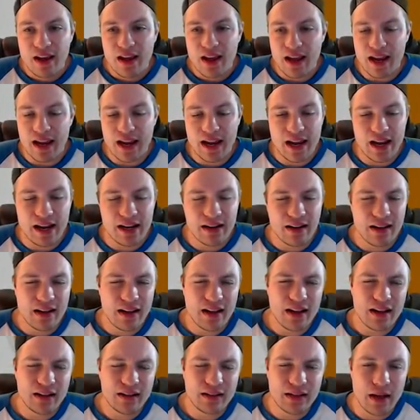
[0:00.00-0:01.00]
and
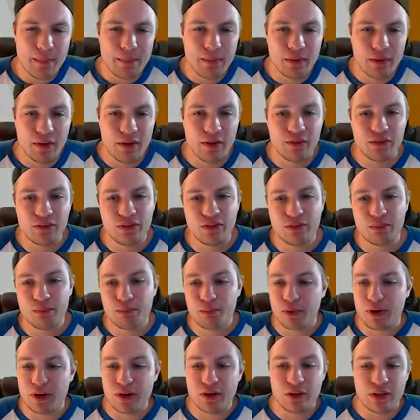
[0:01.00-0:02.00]
a couple of
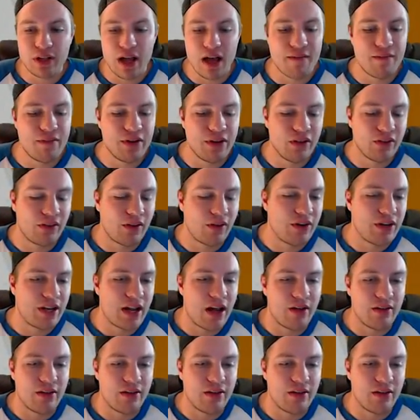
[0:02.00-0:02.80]
sprinkled on videos every now